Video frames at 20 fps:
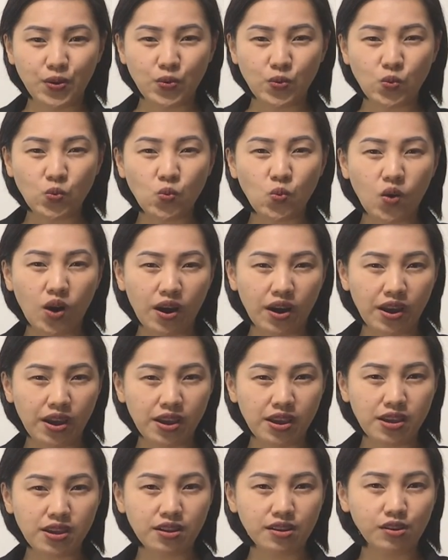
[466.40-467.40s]

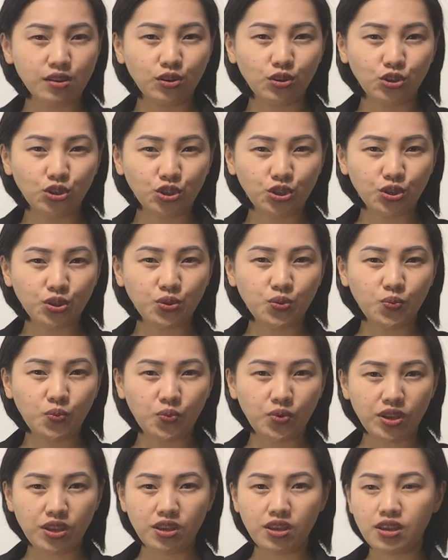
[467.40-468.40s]
Why should
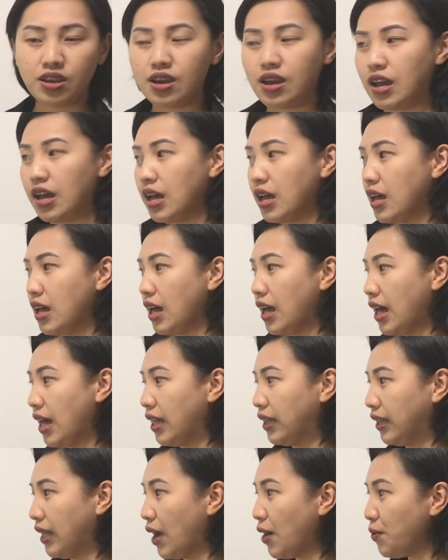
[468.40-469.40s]
we
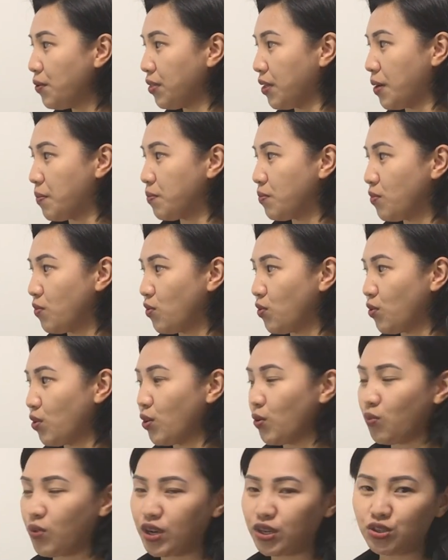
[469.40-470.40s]
allow them, or
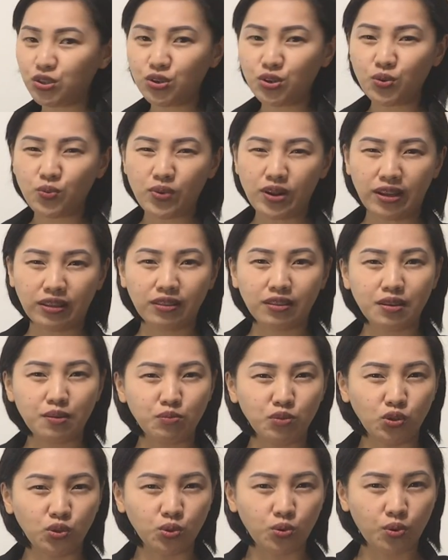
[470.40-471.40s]
why should we let them
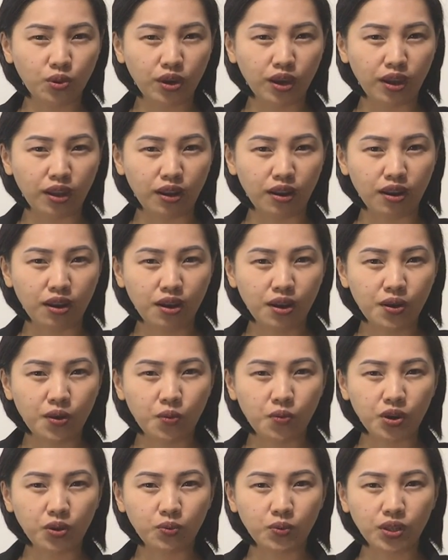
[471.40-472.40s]
join
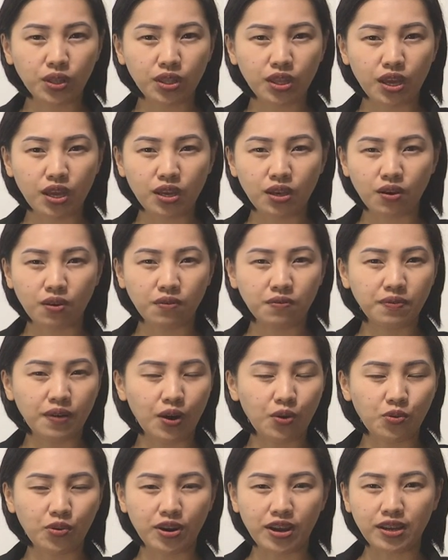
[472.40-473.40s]
when we think of
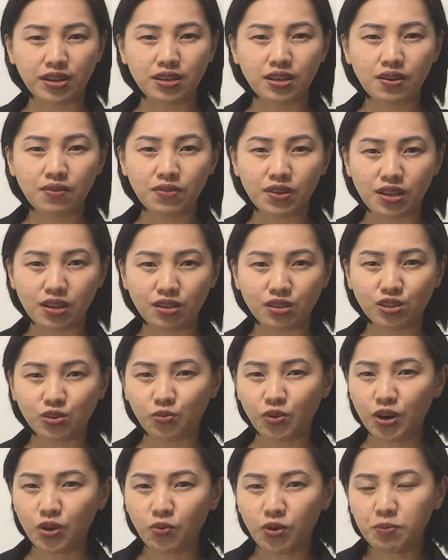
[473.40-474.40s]
our activities,
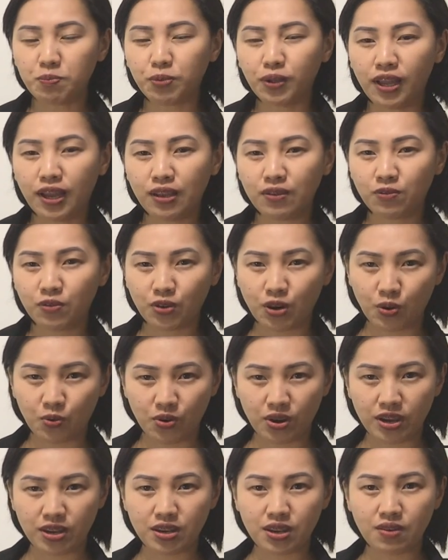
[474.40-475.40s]
when we plan for our
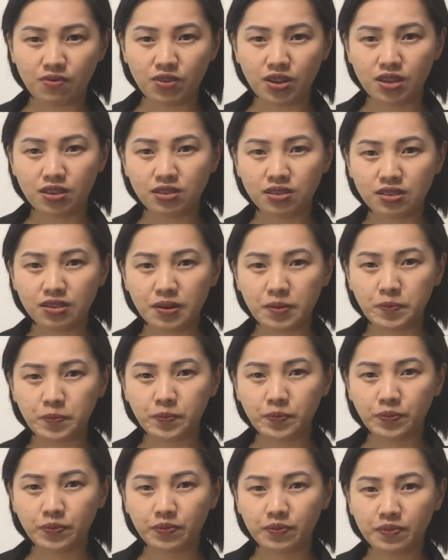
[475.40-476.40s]
activities,
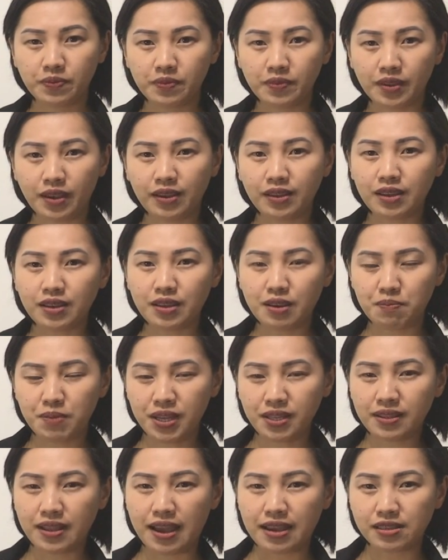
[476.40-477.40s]

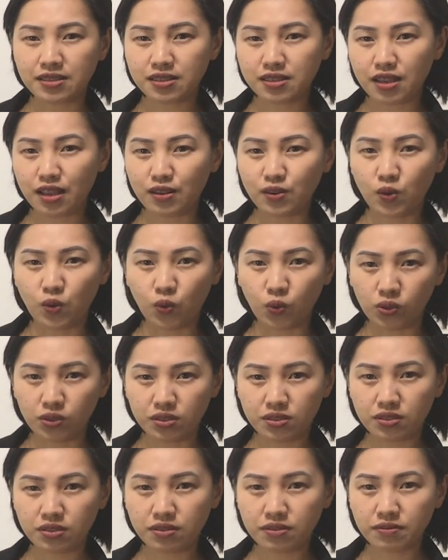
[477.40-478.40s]
academic tasks, and
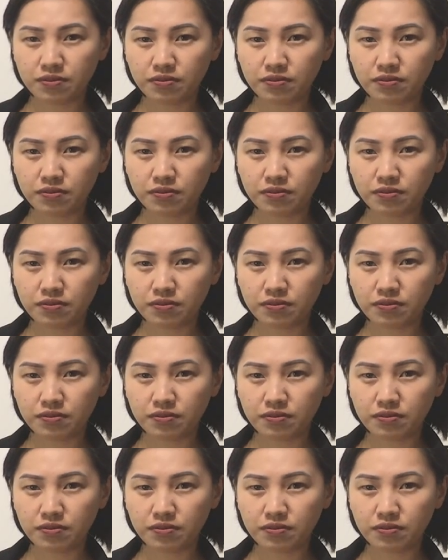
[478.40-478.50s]
goals?